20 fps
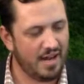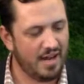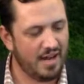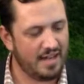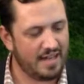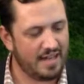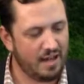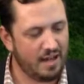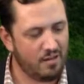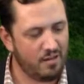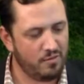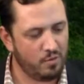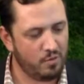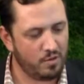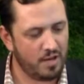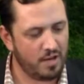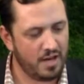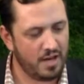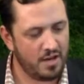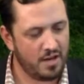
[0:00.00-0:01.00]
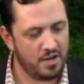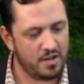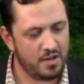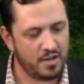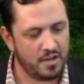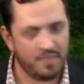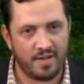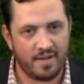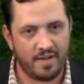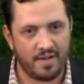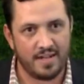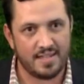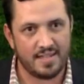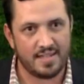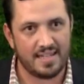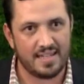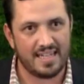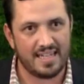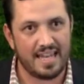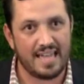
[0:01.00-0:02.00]
California. I know you can find us
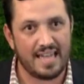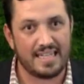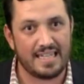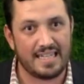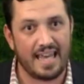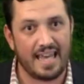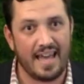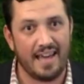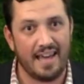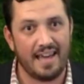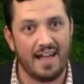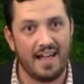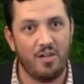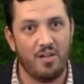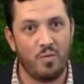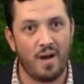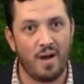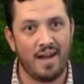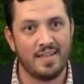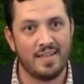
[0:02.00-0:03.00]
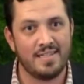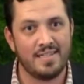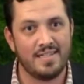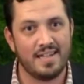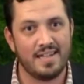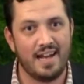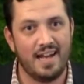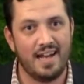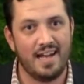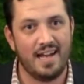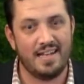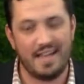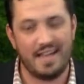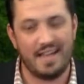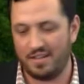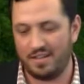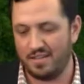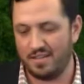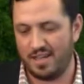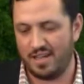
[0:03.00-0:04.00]
in K&L Wines
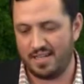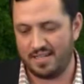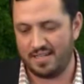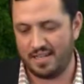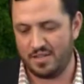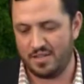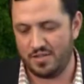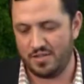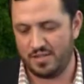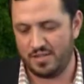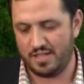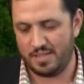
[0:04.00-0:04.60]
down in Los Angeles